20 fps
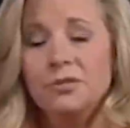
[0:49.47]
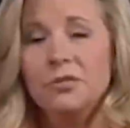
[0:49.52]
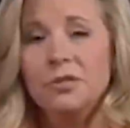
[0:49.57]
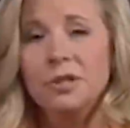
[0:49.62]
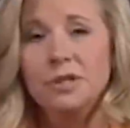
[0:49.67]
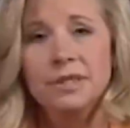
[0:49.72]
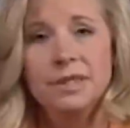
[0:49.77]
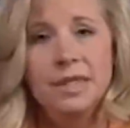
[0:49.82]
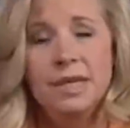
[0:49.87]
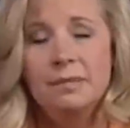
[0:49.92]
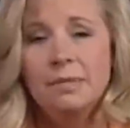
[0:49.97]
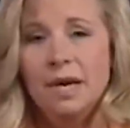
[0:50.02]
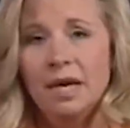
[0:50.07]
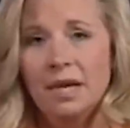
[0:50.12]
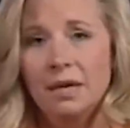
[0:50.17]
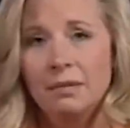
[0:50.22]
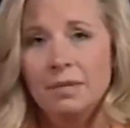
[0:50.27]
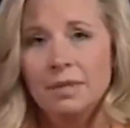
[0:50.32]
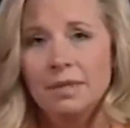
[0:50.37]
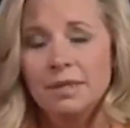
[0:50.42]
best you can
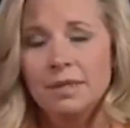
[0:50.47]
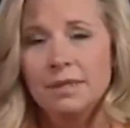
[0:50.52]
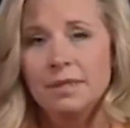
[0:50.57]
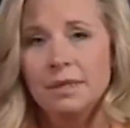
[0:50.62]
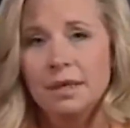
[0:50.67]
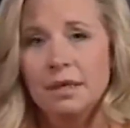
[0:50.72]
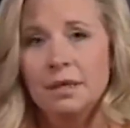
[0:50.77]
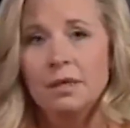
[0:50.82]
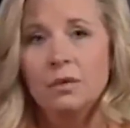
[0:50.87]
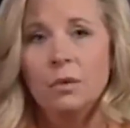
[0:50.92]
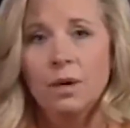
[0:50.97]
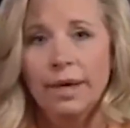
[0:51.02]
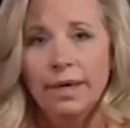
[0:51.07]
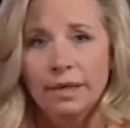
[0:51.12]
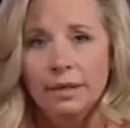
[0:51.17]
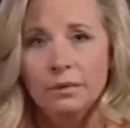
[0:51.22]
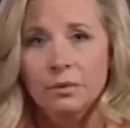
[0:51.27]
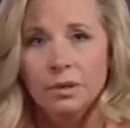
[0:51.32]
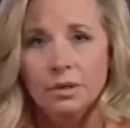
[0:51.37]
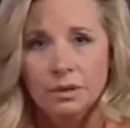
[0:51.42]
say about him is that he's
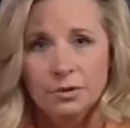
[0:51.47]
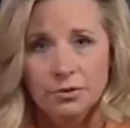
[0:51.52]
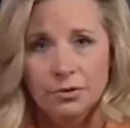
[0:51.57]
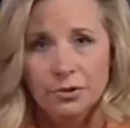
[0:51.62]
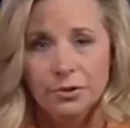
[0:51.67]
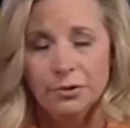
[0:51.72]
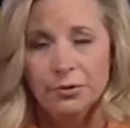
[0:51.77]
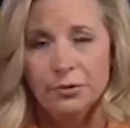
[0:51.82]
unacquainted with the